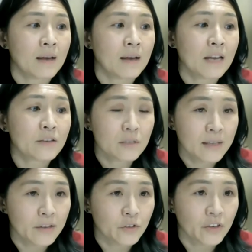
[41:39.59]

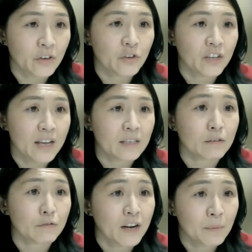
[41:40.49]
legislature created a
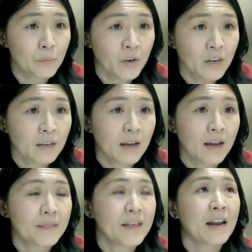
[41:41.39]
framework
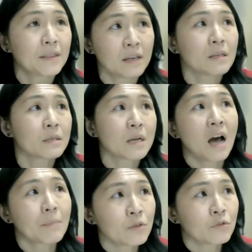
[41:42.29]
that I think is
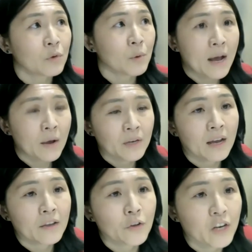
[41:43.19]
common throughout
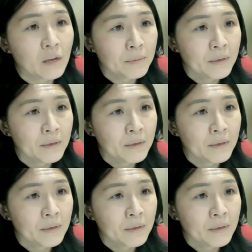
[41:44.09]
Europe,